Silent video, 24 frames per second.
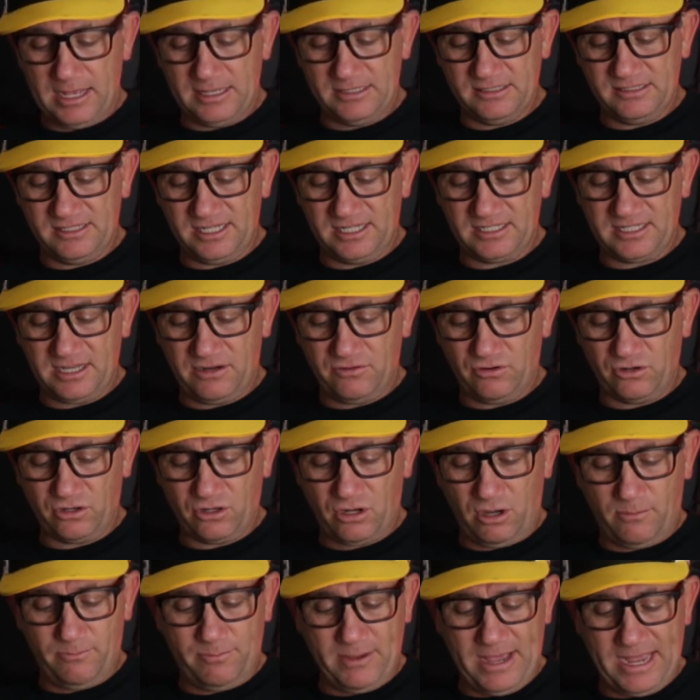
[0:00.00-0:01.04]
600
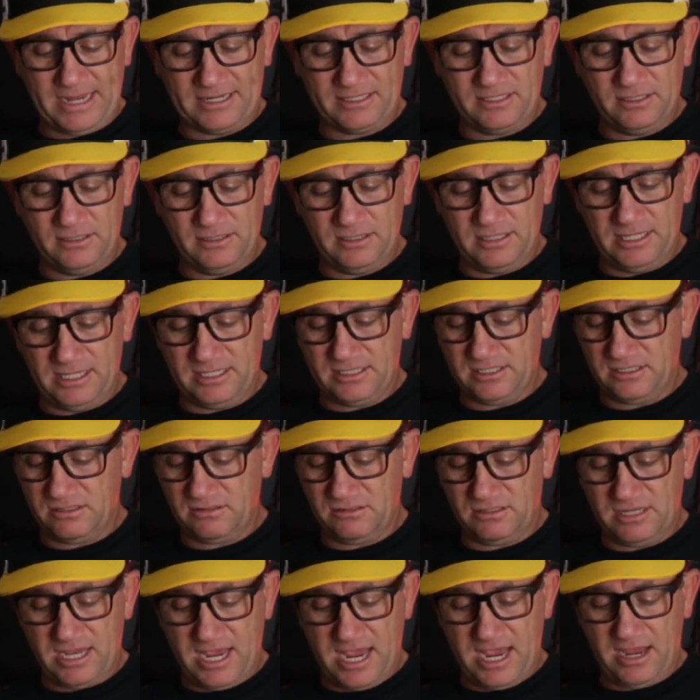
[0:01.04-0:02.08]
compact.
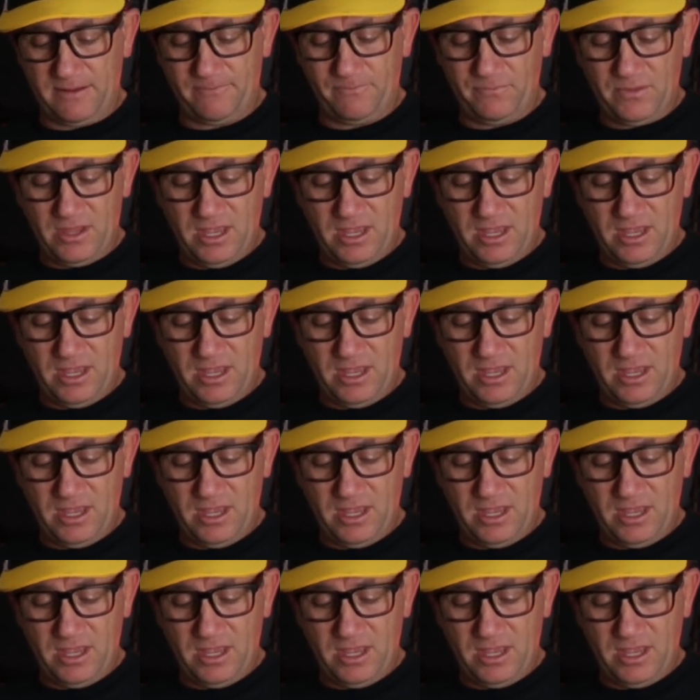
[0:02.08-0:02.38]
It's, yeah,